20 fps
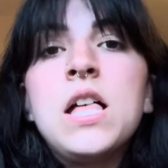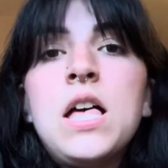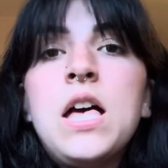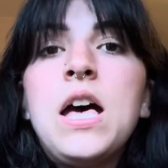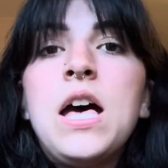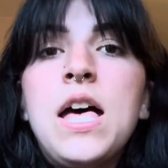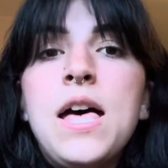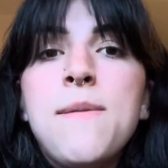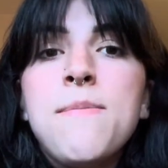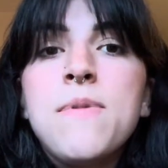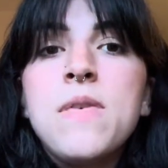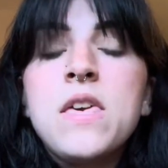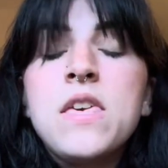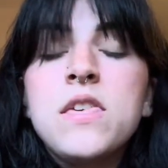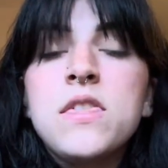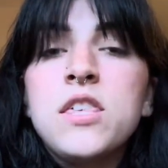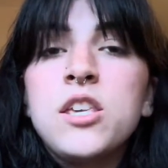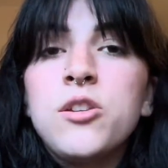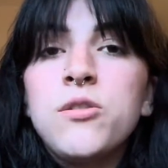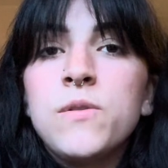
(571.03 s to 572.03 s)

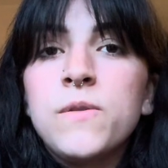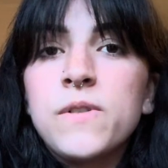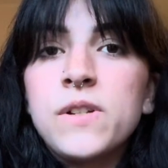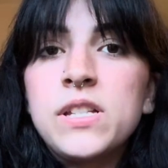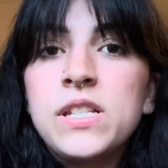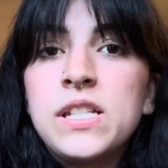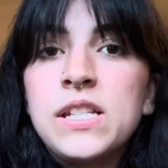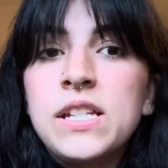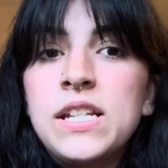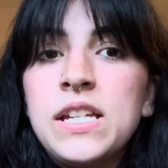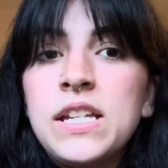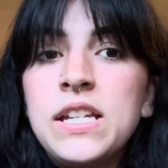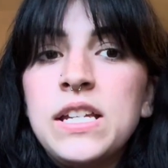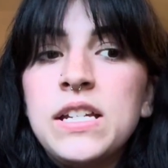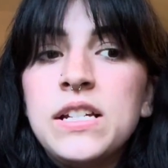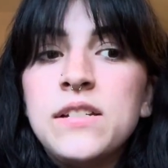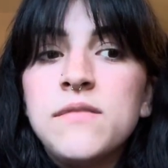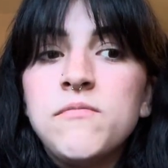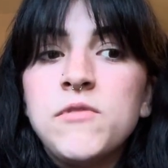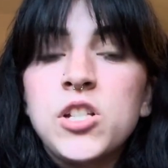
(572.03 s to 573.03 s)
The university
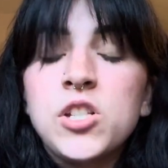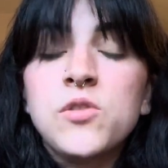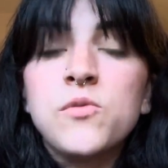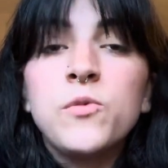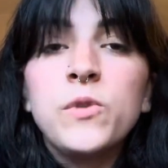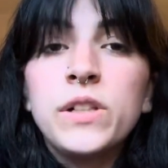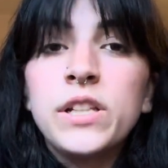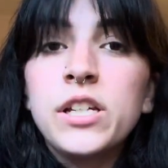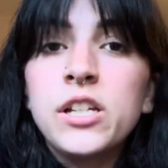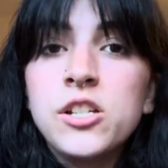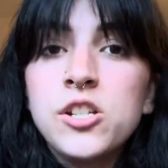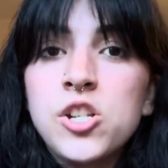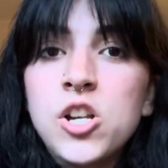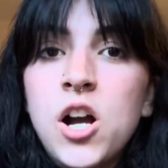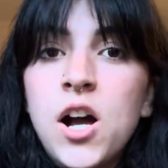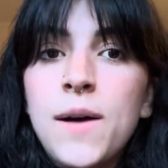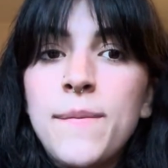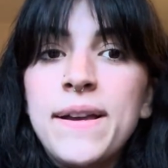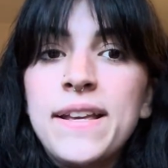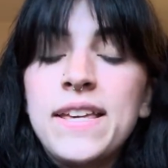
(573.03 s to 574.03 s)
does a really good
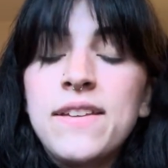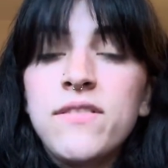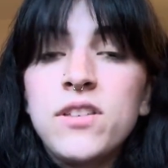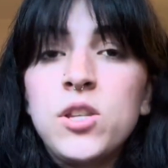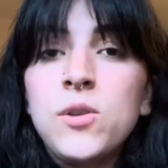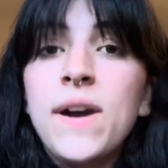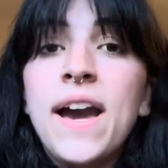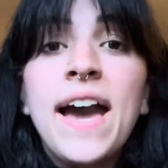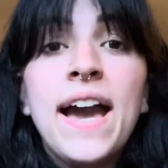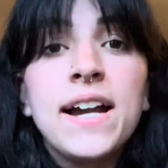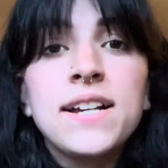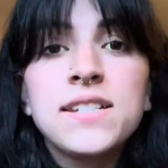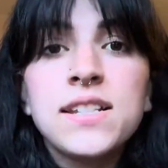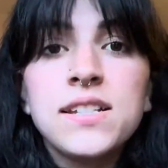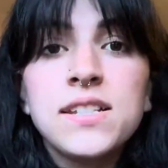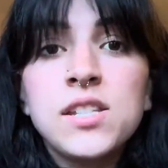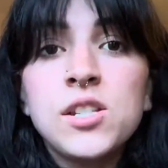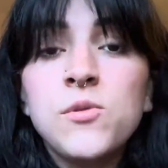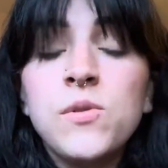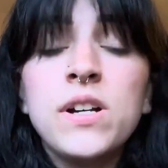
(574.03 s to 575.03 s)
job at giving you
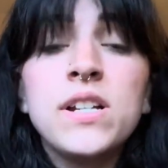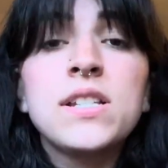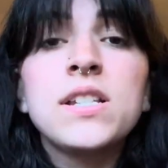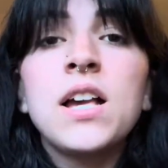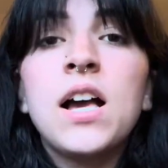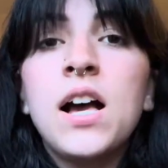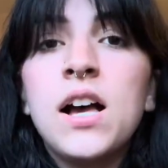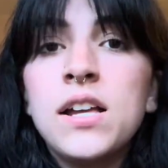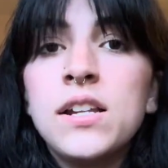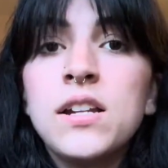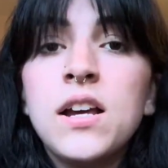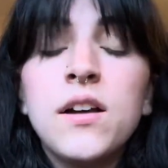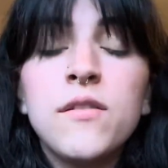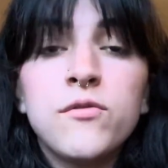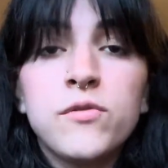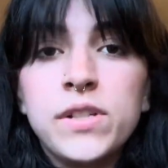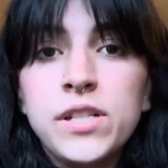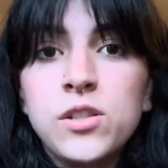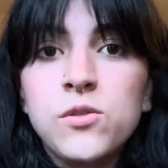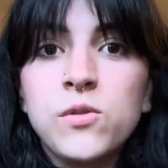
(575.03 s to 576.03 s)
access to a ton of
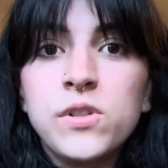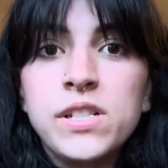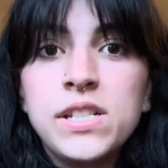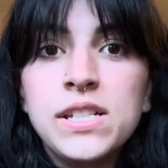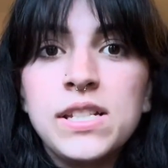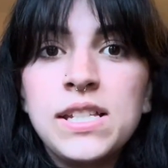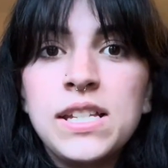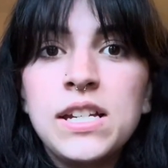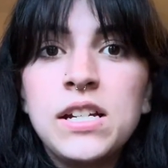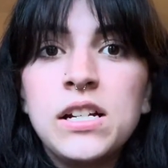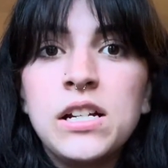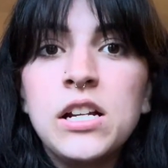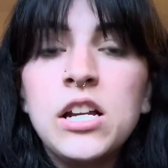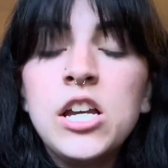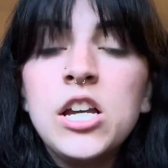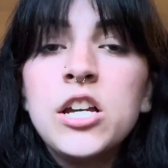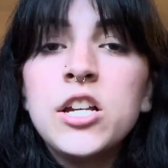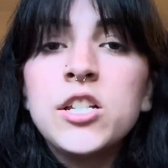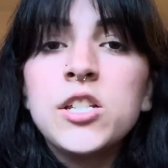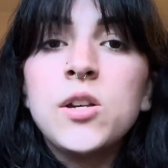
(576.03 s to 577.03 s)
resources here.
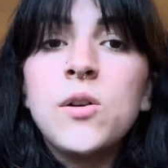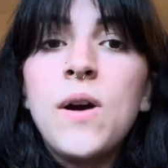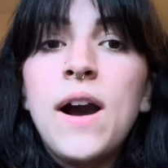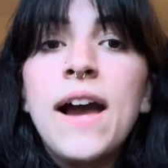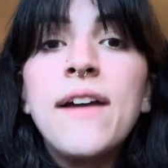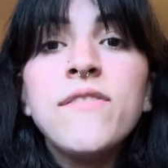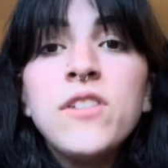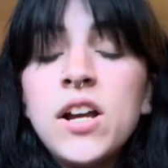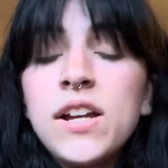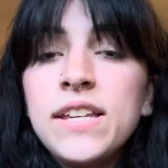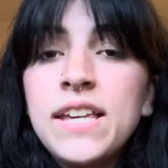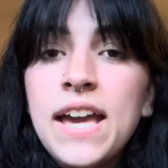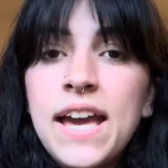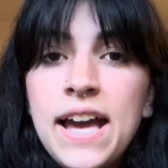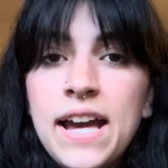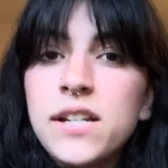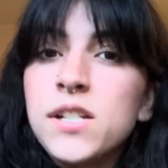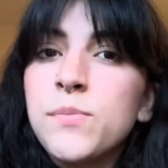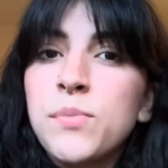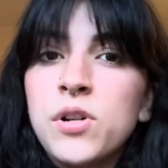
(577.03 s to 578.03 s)
So I've not yet
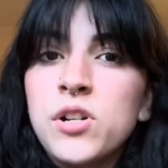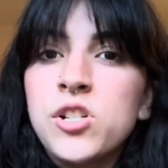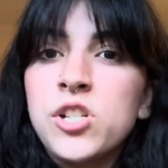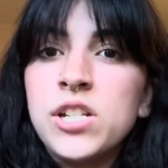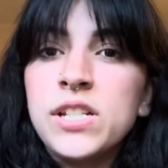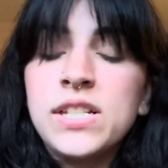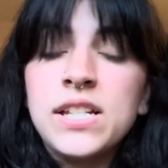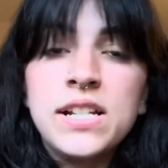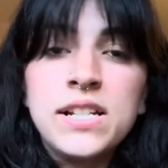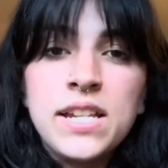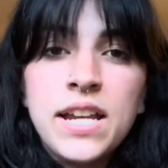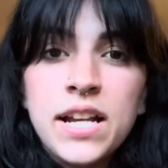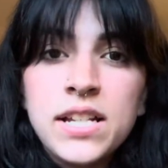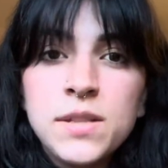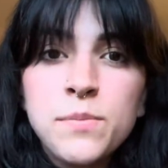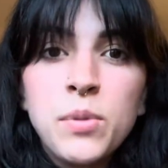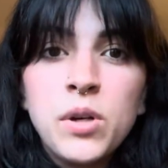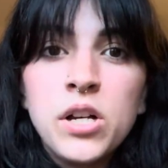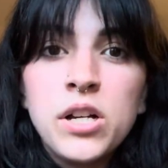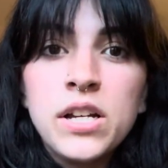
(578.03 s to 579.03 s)
had to purchase a
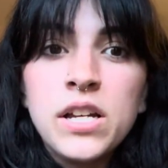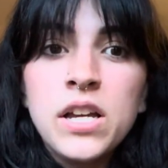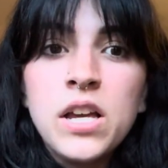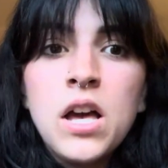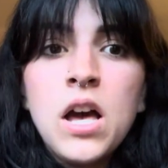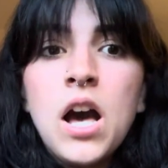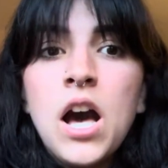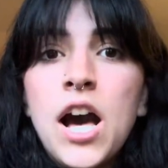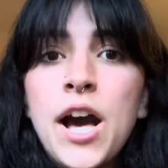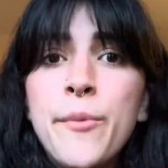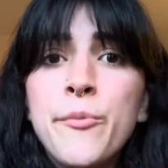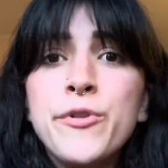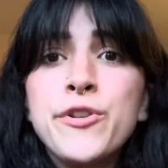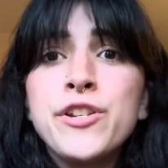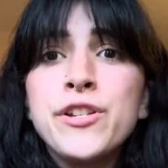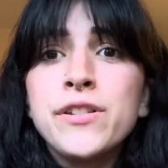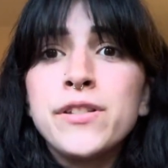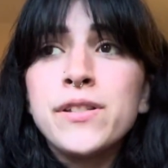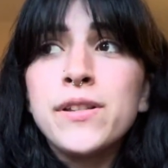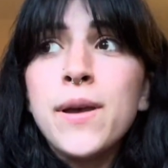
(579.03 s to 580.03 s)
textbook, which
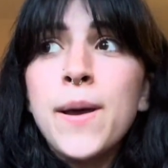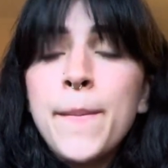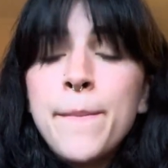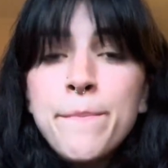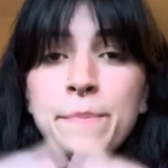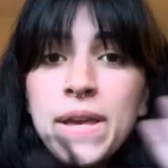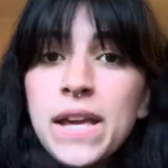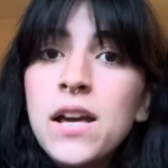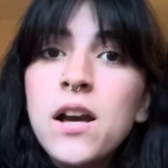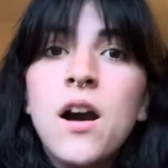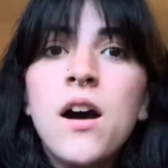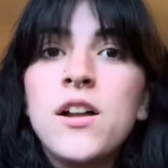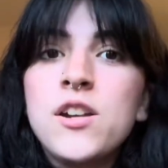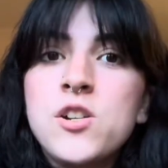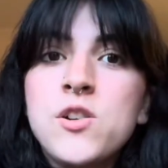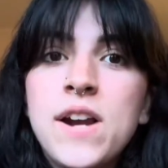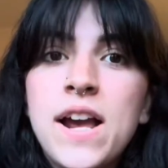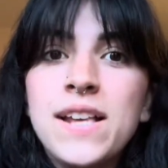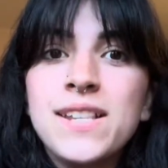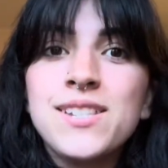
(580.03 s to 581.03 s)
is a big
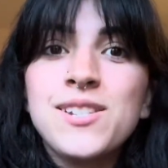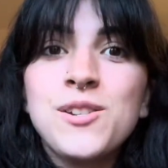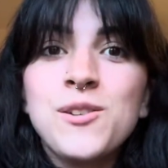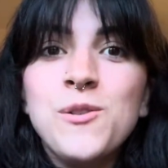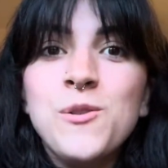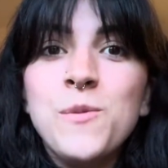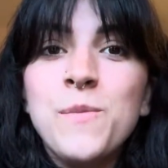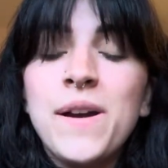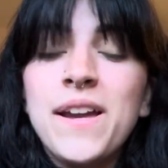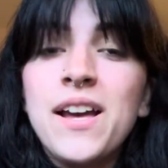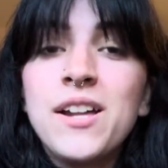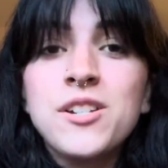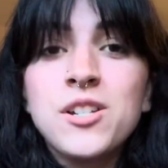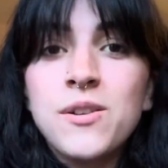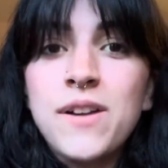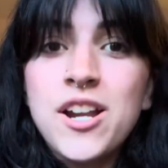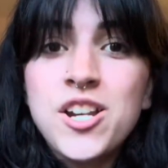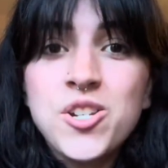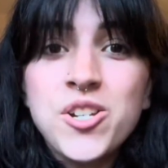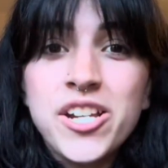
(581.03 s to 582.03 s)
contrast to my
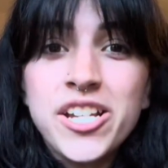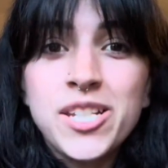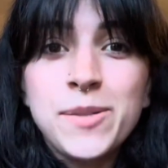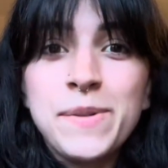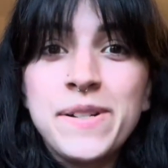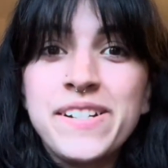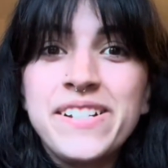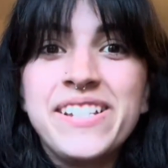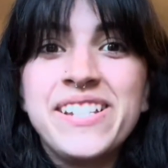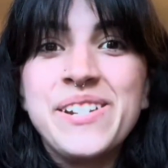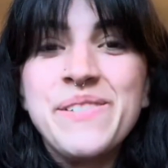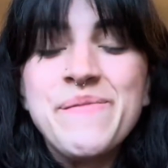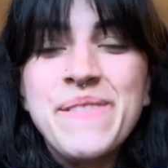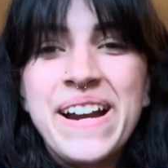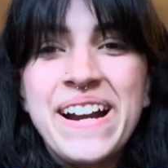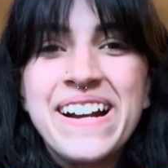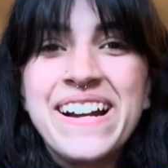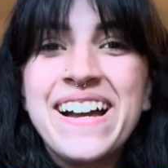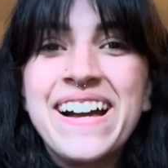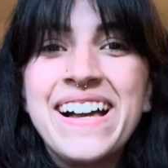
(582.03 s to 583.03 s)
undergraduate experience in
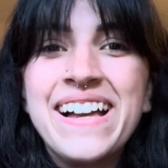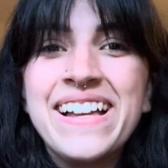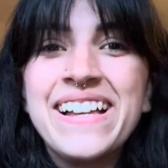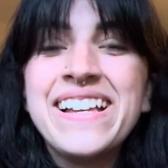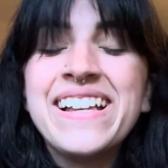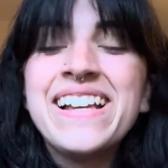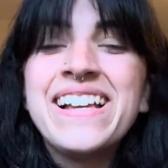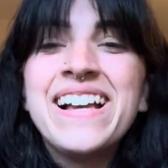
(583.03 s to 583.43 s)
America.